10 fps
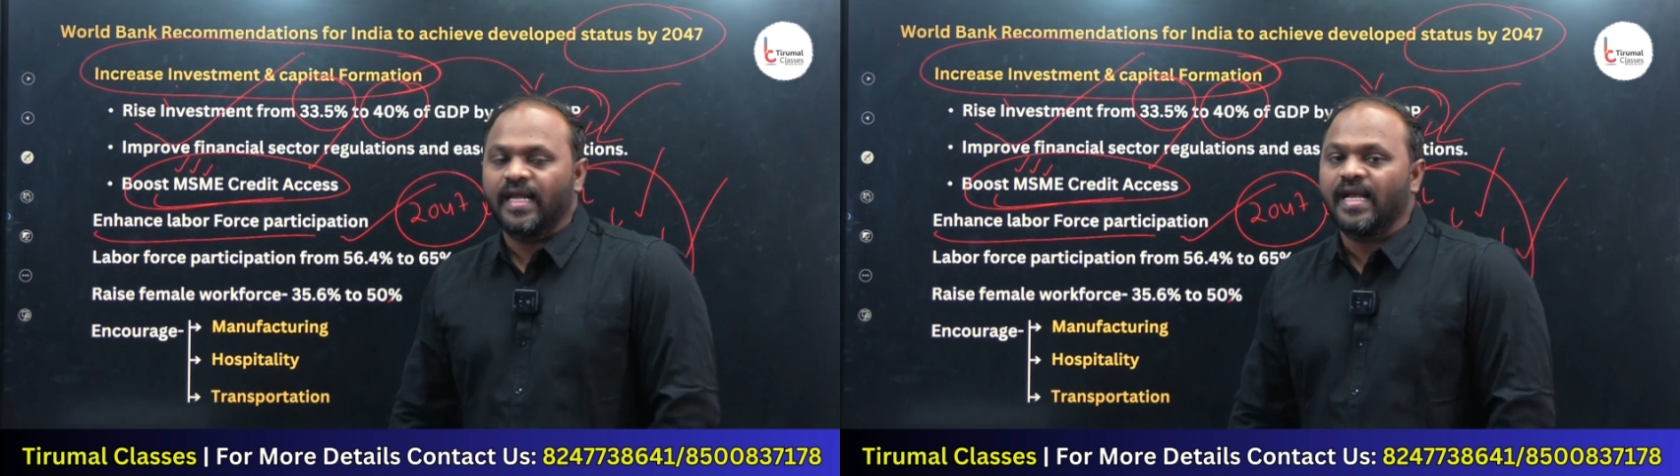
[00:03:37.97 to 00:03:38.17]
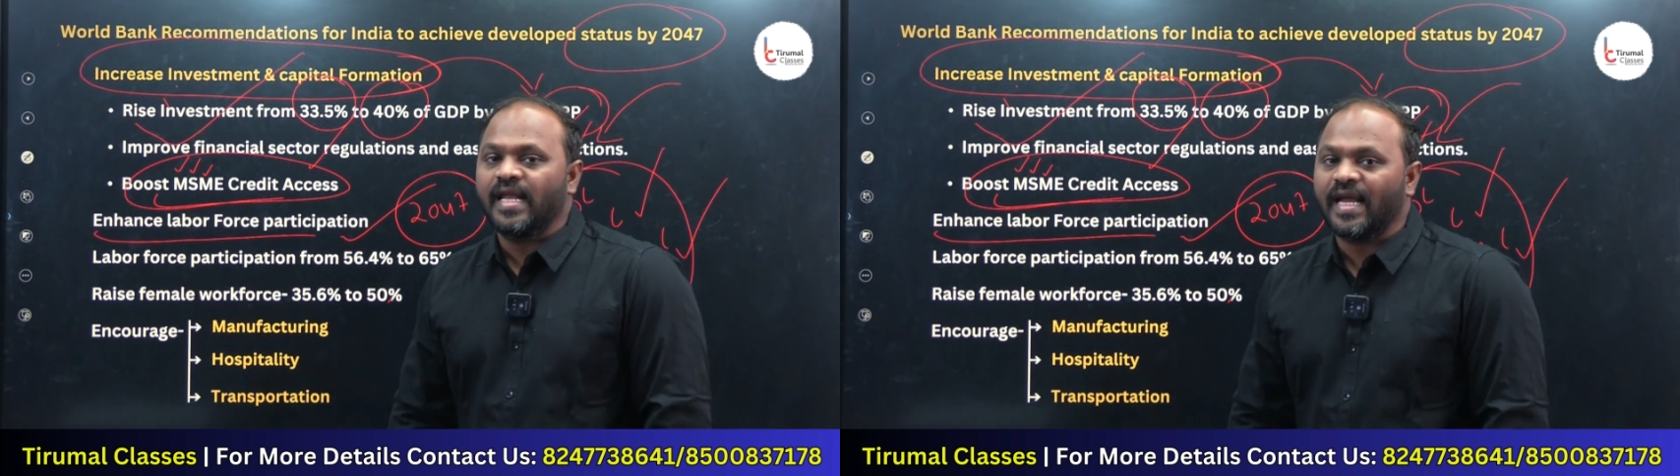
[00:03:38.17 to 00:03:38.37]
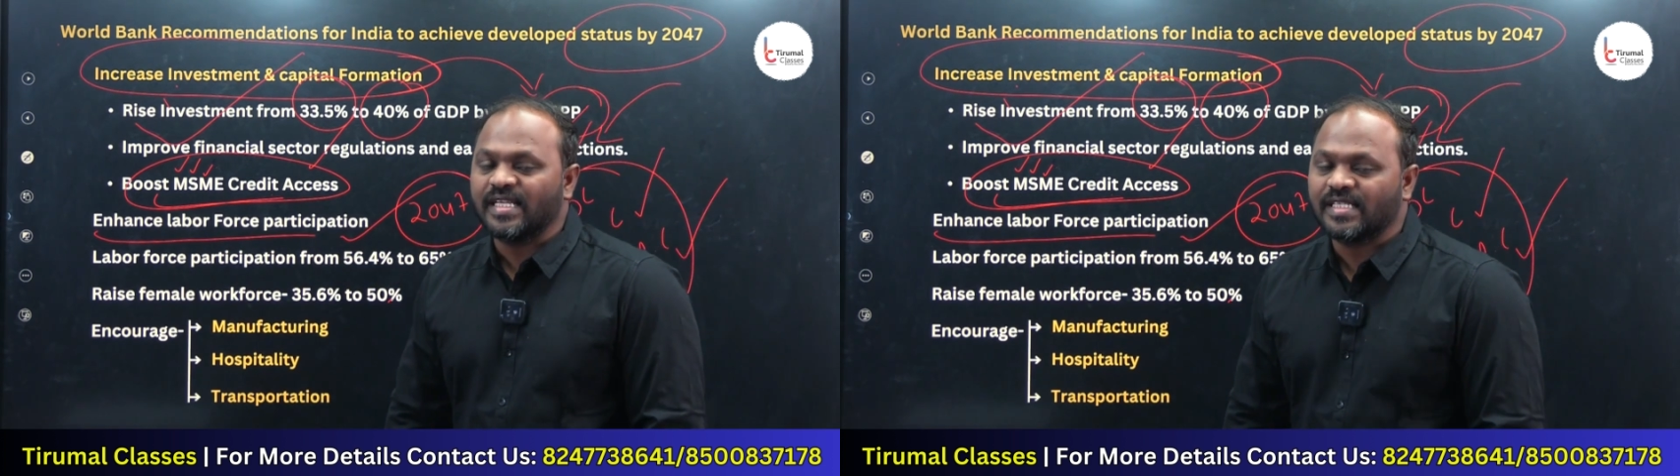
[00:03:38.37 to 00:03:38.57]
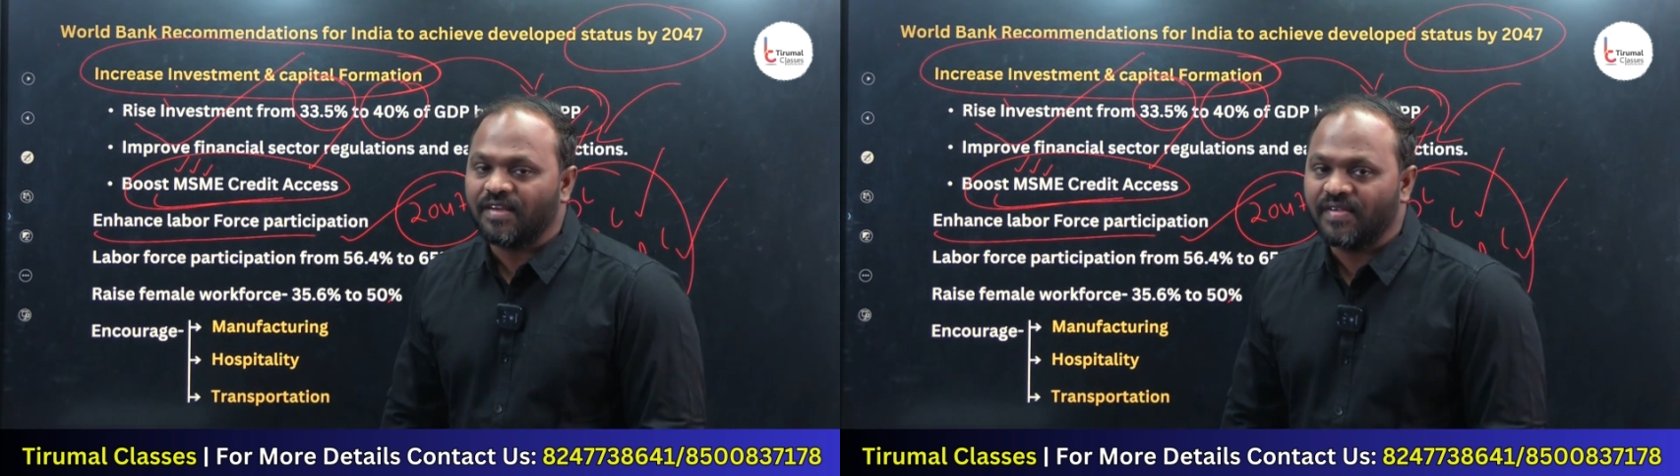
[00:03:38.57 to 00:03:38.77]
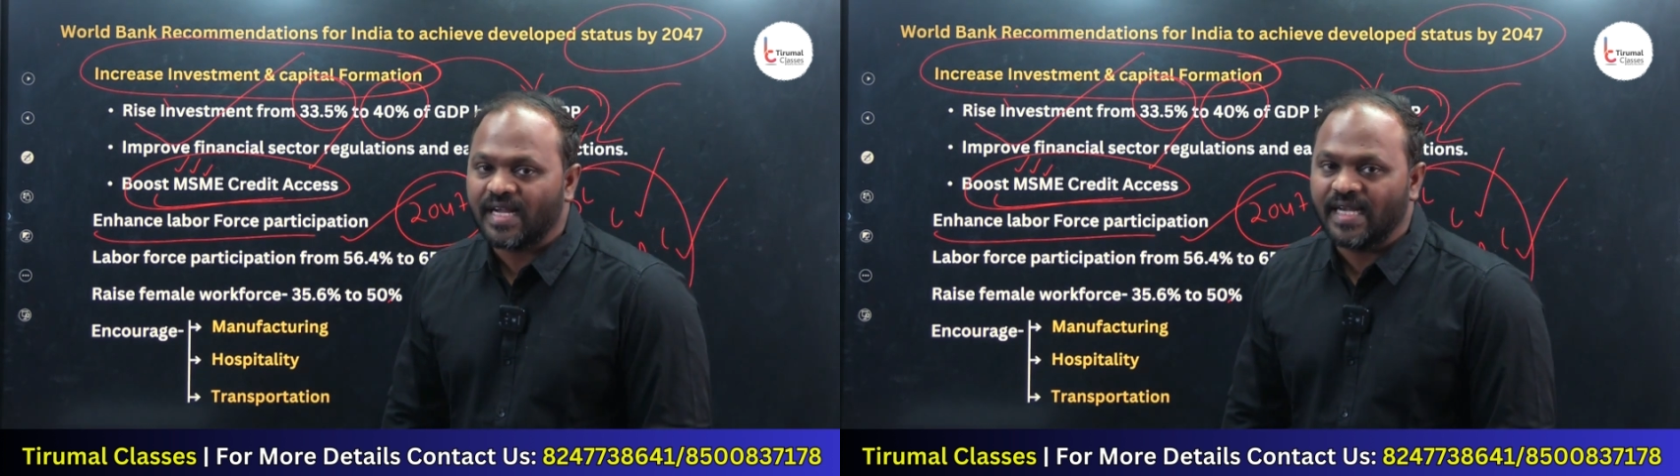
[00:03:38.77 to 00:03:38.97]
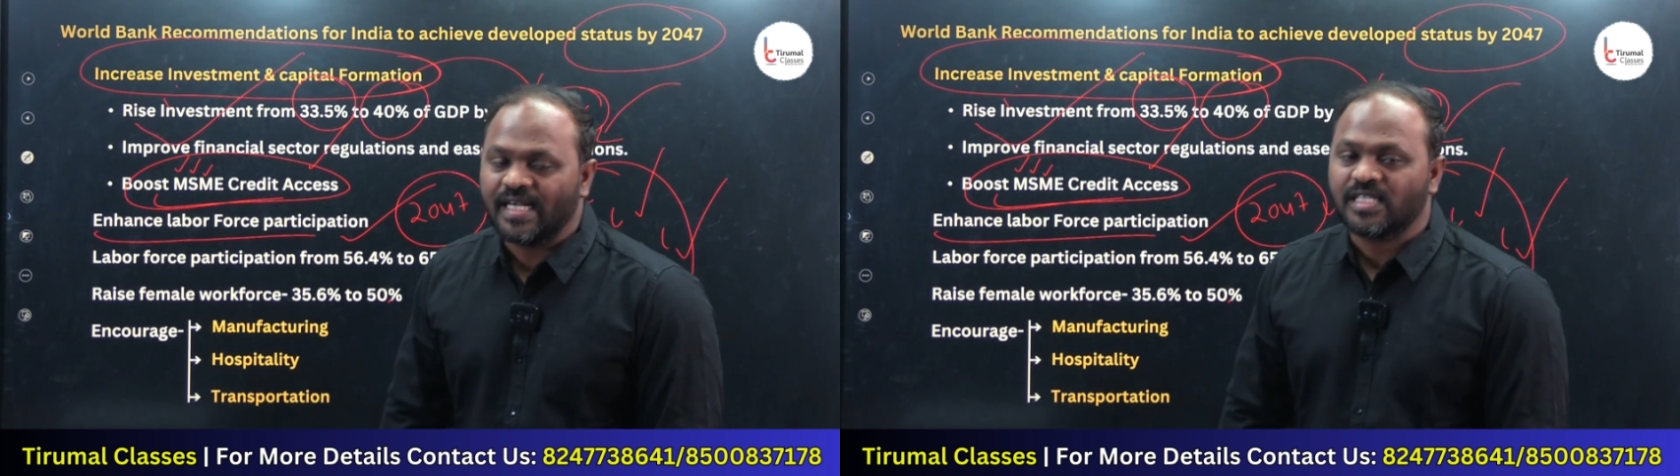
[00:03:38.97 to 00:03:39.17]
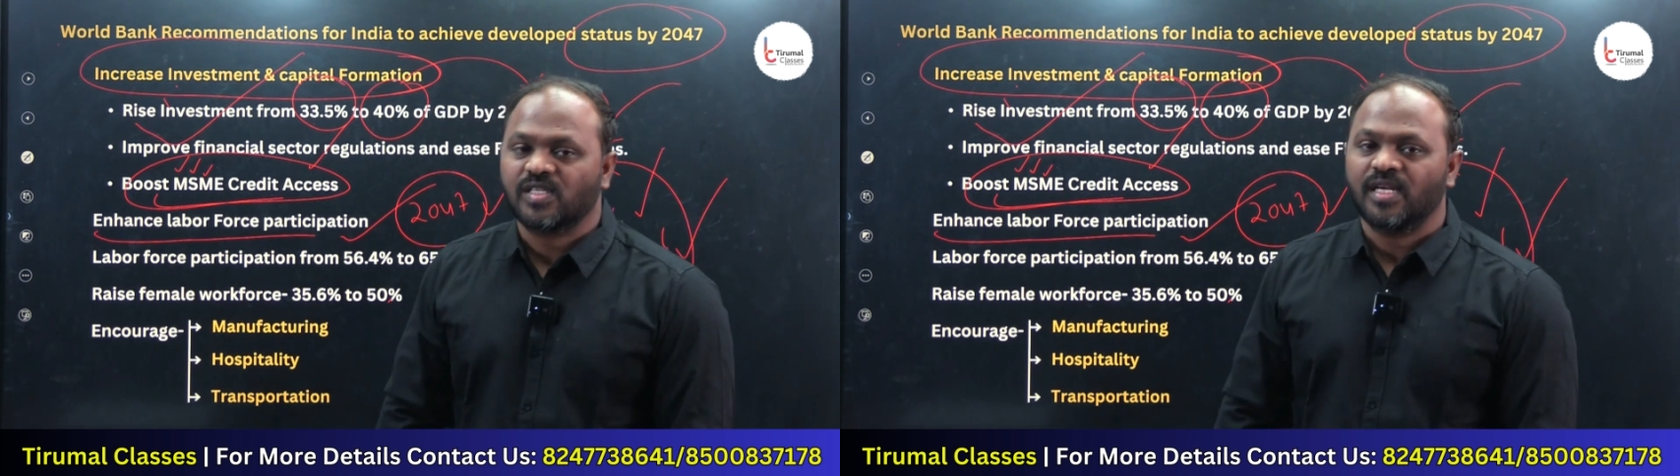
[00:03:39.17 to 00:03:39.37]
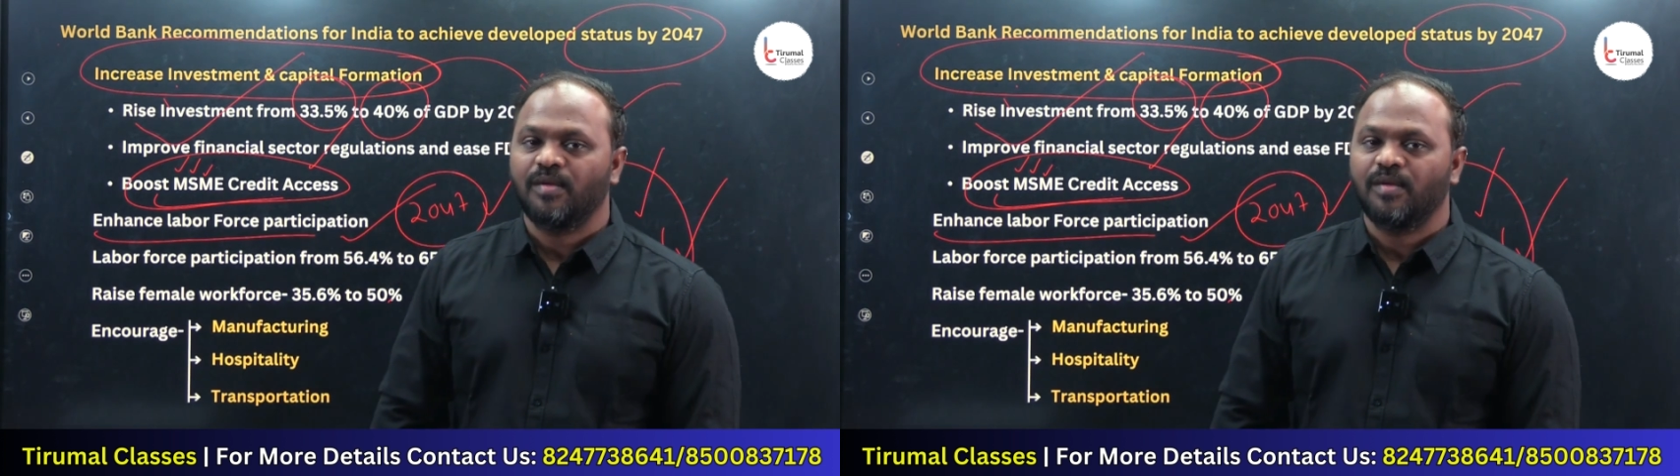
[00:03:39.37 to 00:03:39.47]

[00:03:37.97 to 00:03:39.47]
India is having highest